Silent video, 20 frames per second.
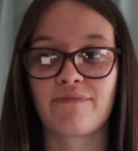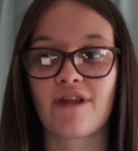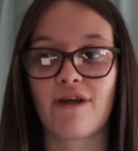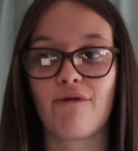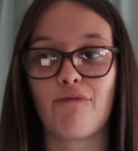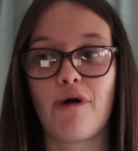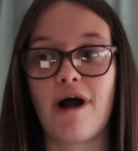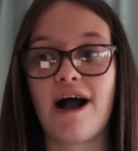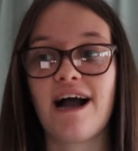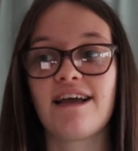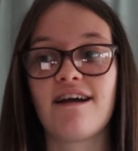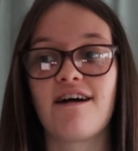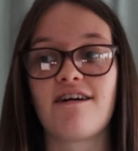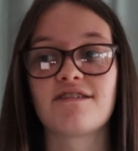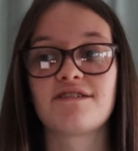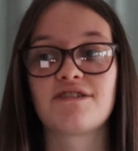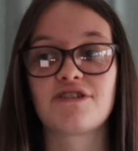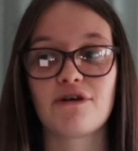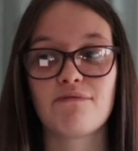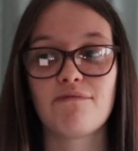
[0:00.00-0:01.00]
why are
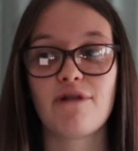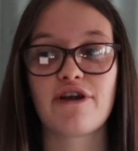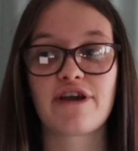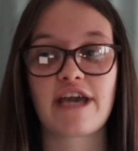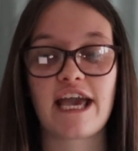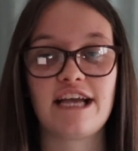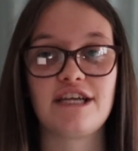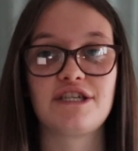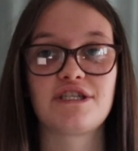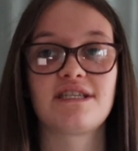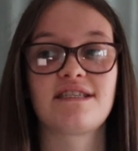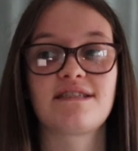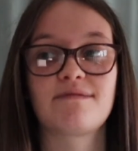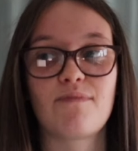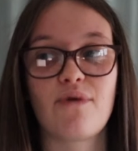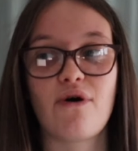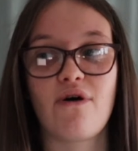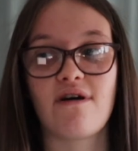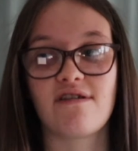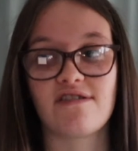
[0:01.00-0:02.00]
some locations
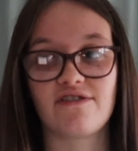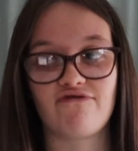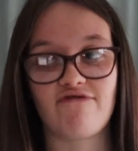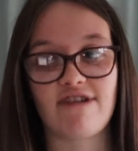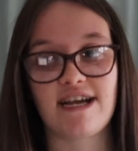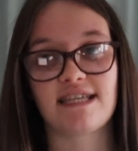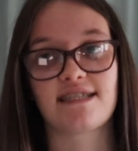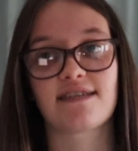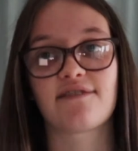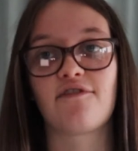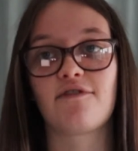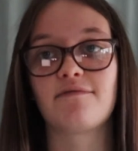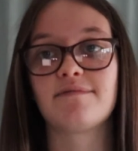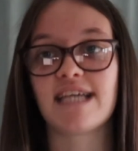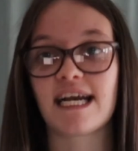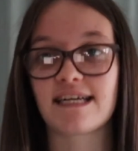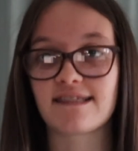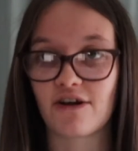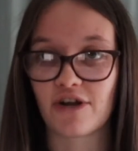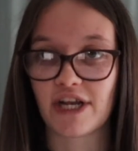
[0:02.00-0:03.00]
more at risk from
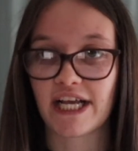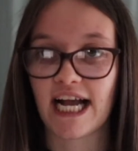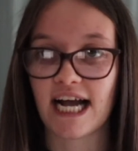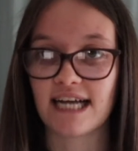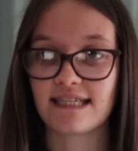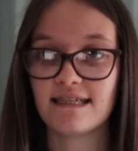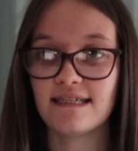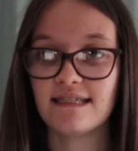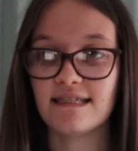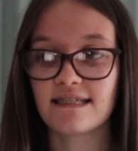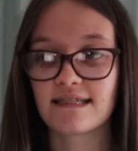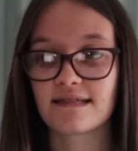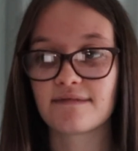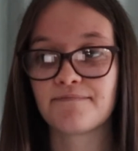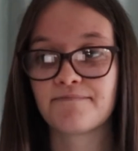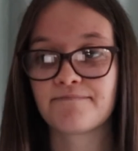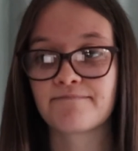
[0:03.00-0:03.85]
tectonic hazards?